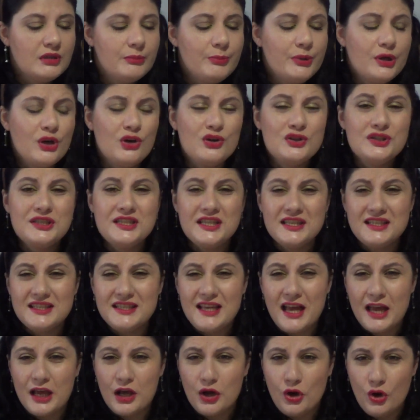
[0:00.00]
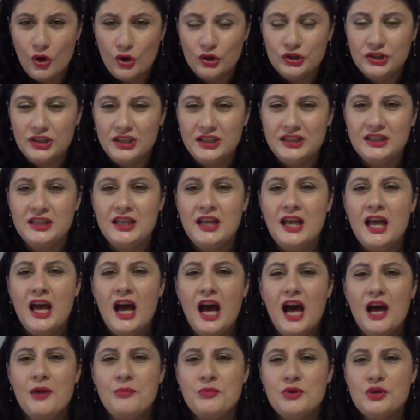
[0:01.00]
because since I got it,
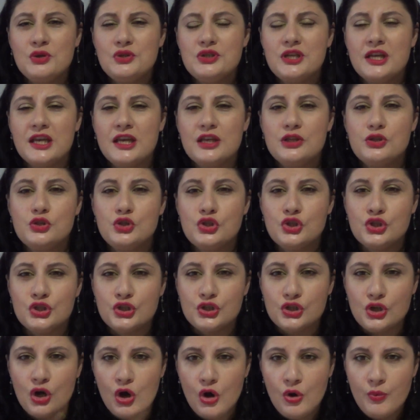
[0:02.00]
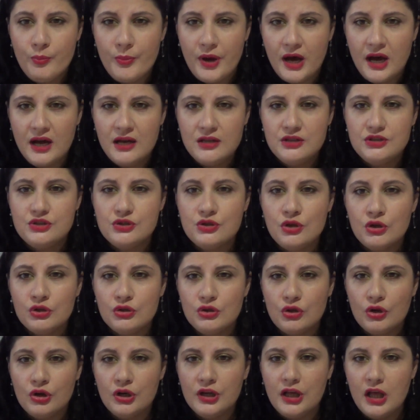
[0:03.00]
I'm using it so much,
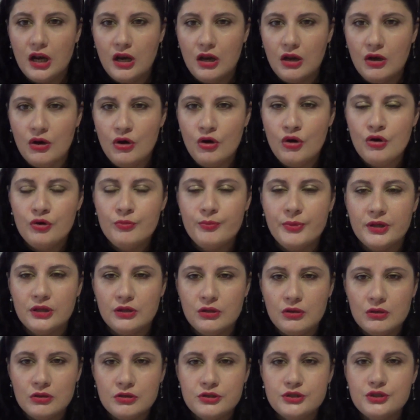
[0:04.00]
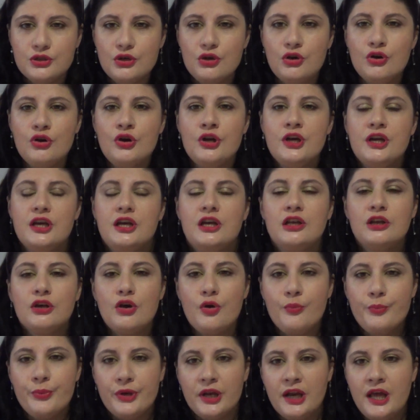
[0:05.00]
not only alone, but also in
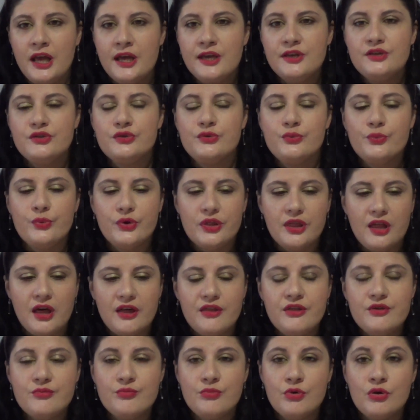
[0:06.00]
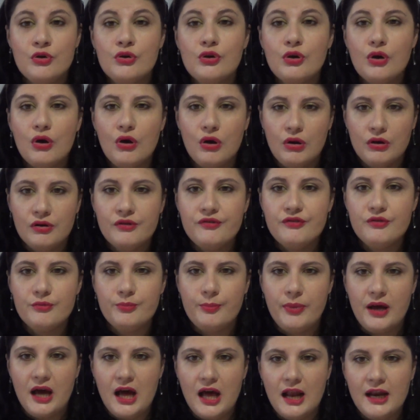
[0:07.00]
combination with other more colorful
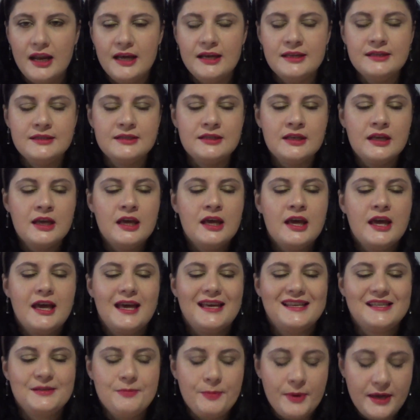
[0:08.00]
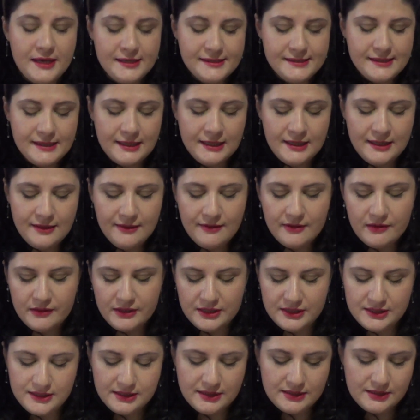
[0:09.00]
palettes. Especially there
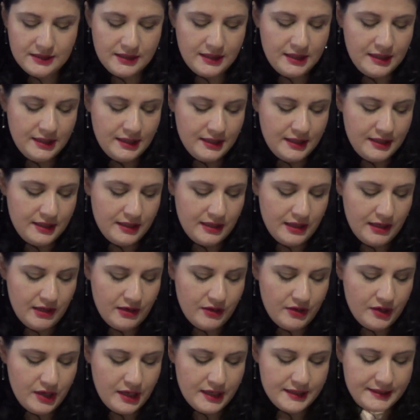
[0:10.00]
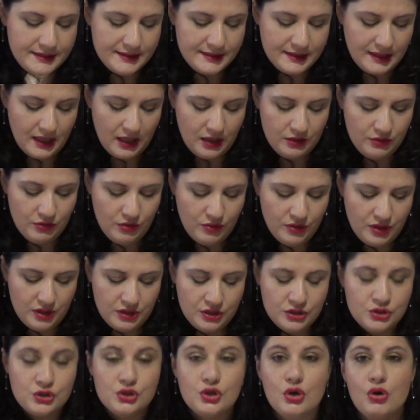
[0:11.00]
is in here a shadow
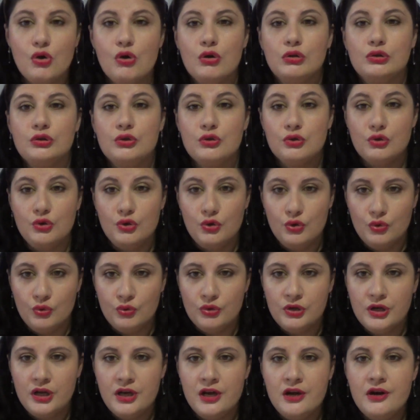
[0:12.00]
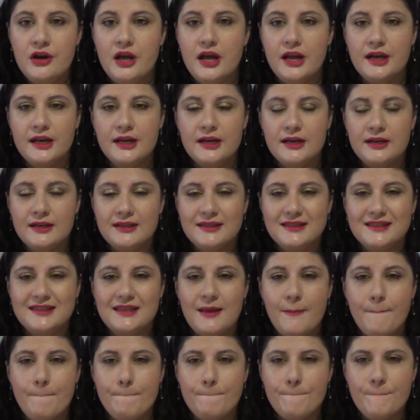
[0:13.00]
that is called Nooner, and
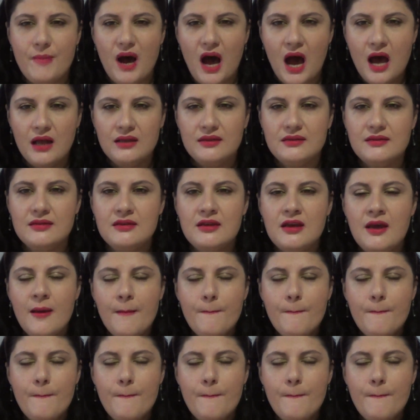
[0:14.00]
it's a matte,